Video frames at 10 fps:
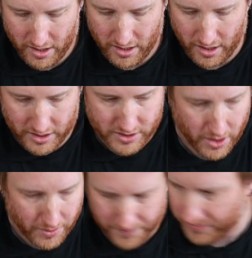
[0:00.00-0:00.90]
like
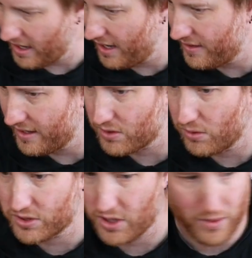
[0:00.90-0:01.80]
so, and there's
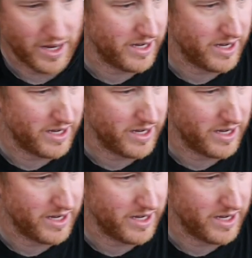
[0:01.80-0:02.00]
also a